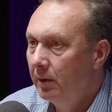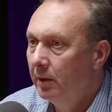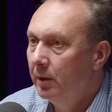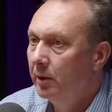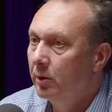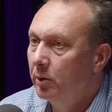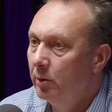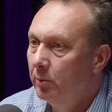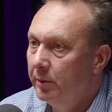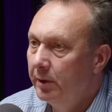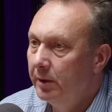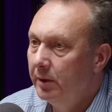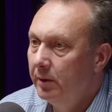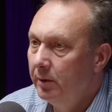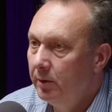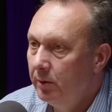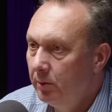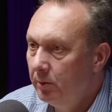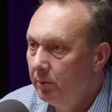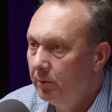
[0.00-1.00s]

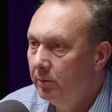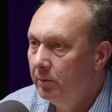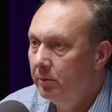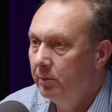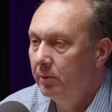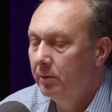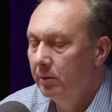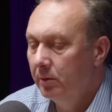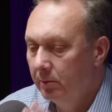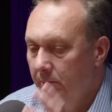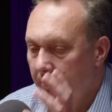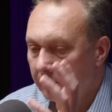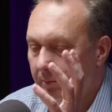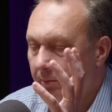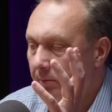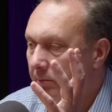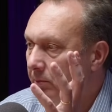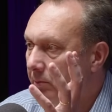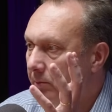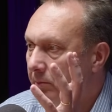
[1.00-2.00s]
completely new
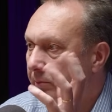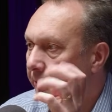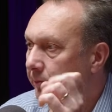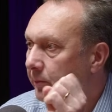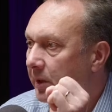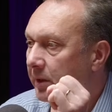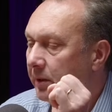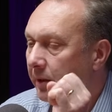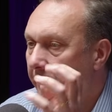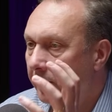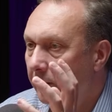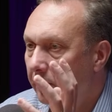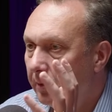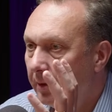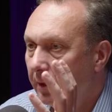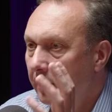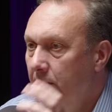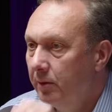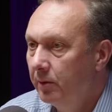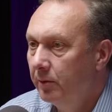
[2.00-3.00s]

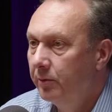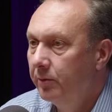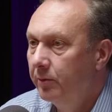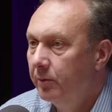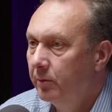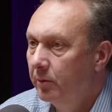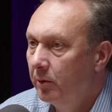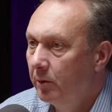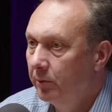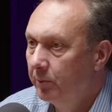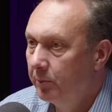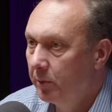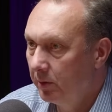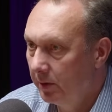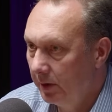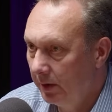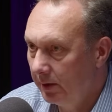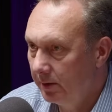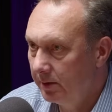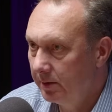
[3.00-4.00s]
category of
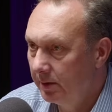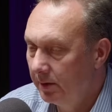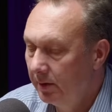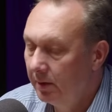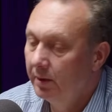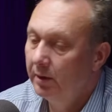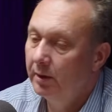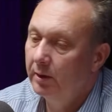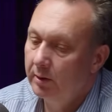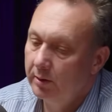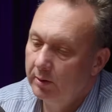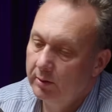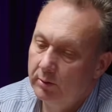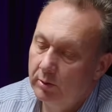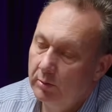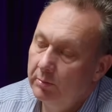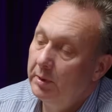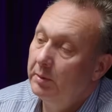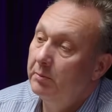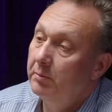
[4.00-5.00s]
products
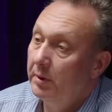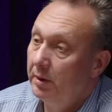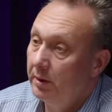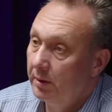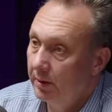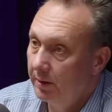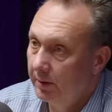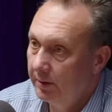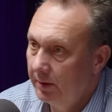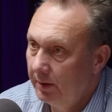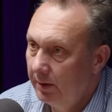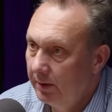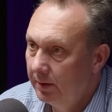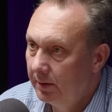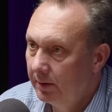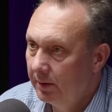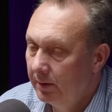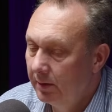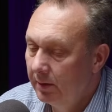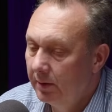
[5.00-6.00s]
to be
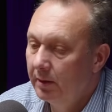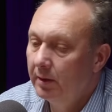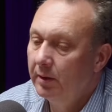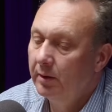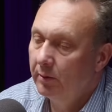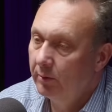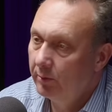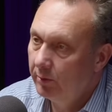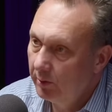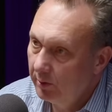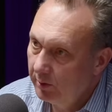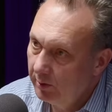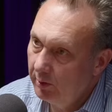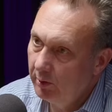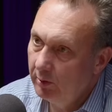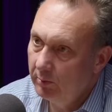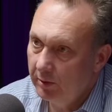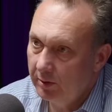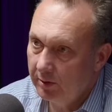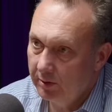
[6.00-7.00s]
marketed for the
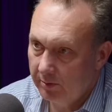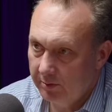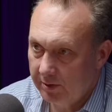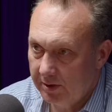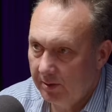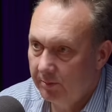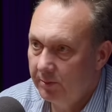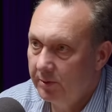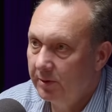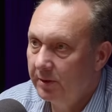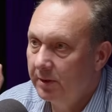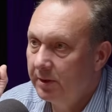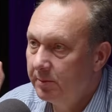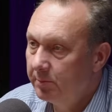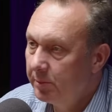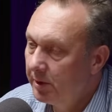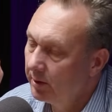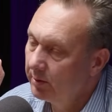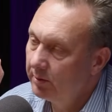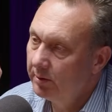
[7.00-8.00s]
human consumption as
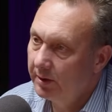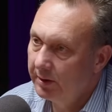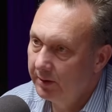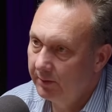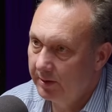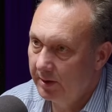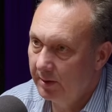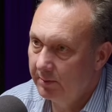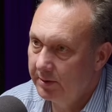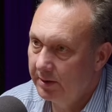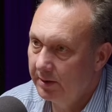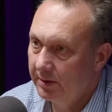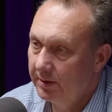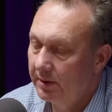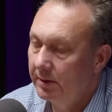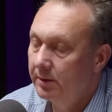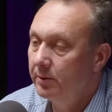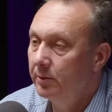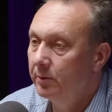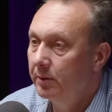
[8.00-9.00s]
psychoactive
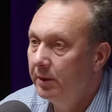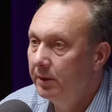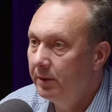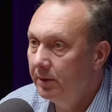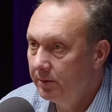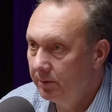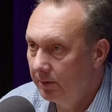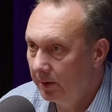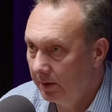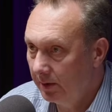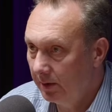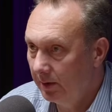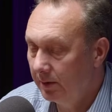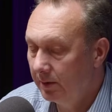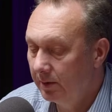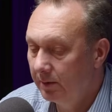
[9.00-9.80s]
substances. So in this regard,